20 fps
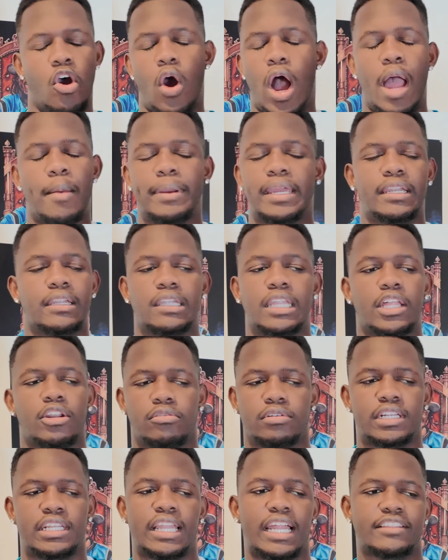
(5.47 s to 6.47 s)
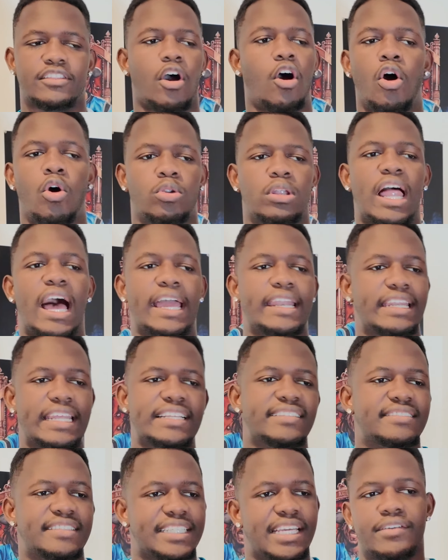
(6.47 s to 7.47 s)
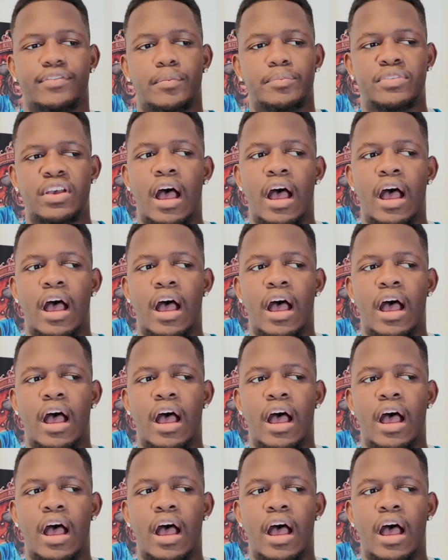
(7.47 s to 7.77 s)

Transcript: No, I mean literally, like the O-line needs to give him